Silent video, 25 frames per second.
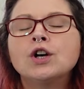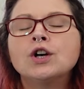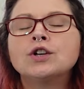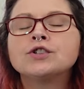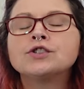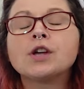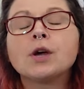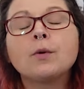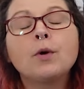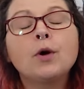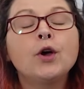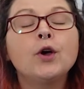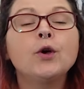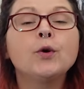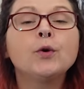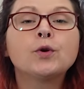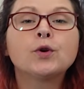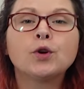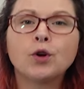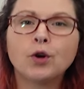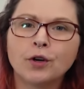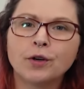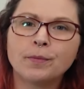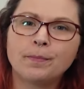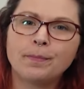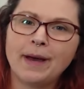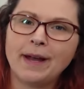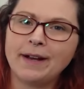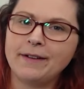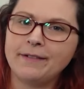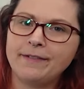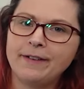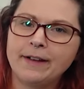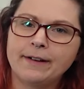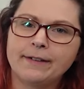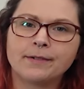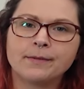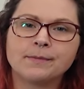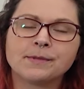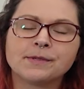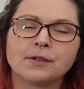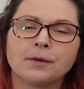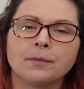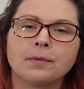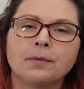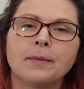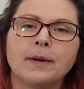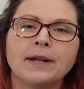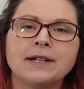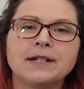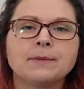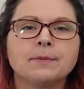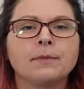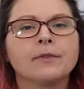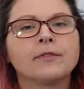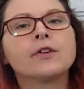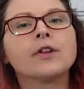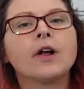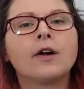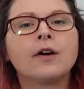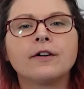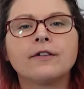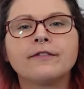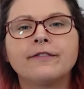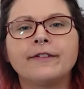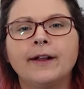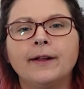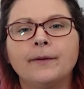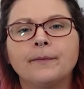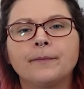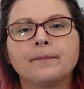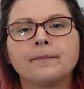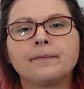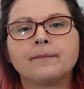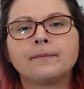So who could benefit from supplementing with chlorophyll?